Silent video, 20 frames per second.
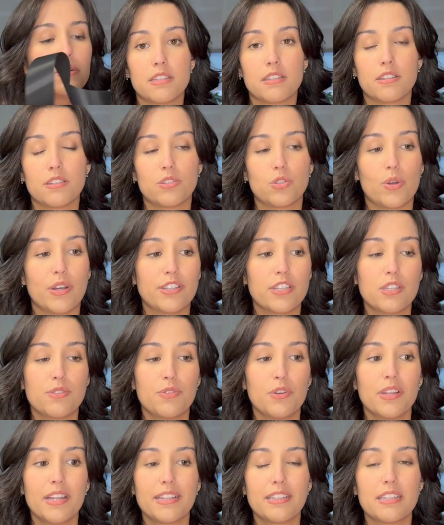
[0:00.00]
So I just feel
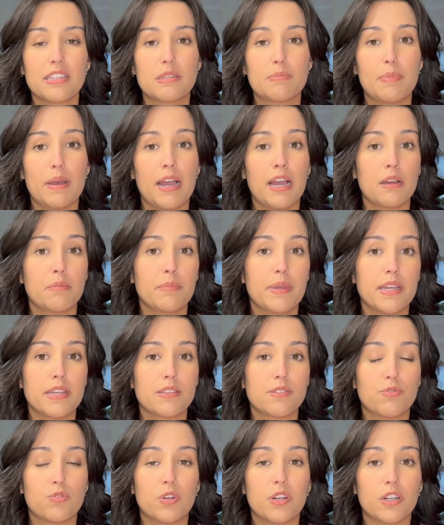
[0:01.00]
like this bag makes
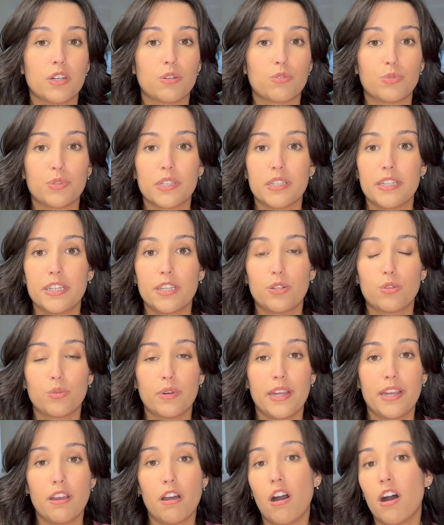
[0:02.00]
for a really
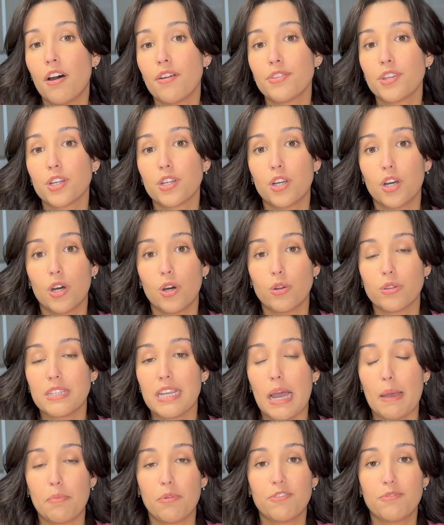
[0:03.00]
great on-the-go
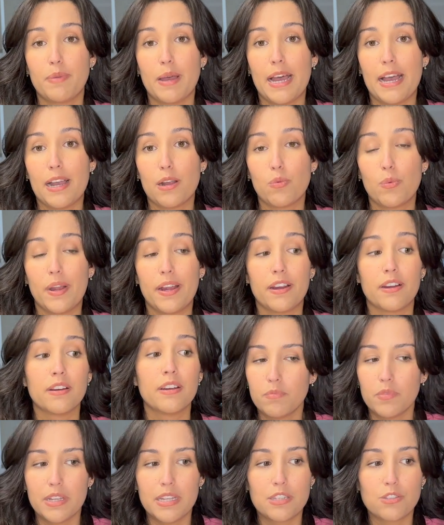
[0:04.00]
type of bag where
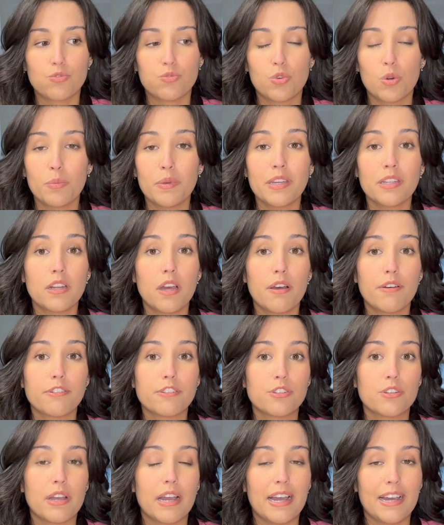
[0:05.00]
it's roomy enough
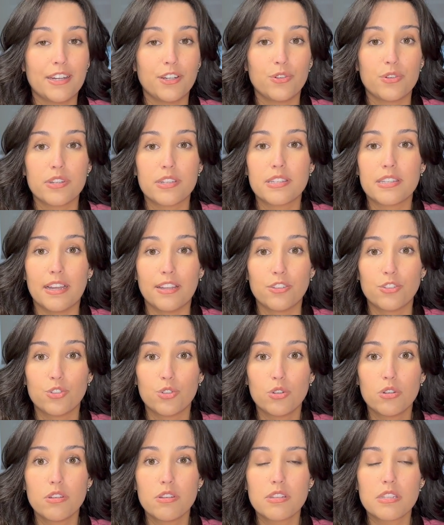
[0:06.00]
to add your
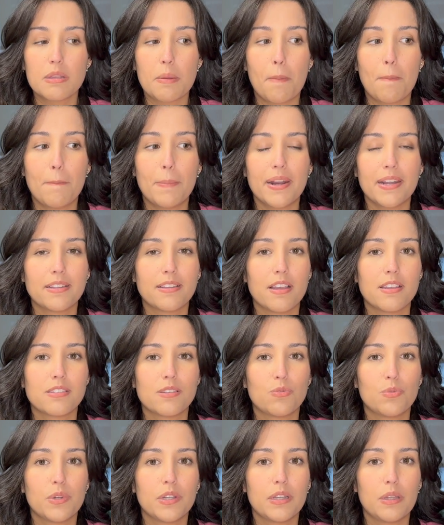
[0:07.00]
essentials, but it doesn't
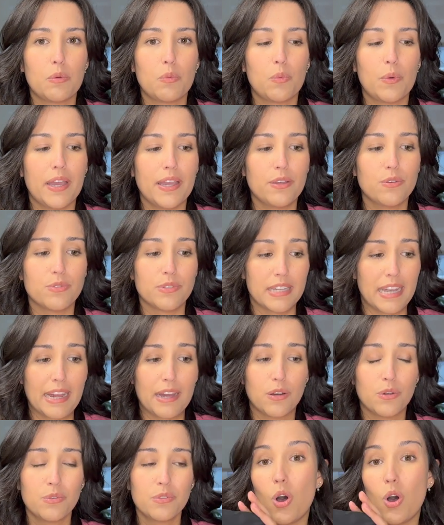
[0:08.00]
really weigh you down.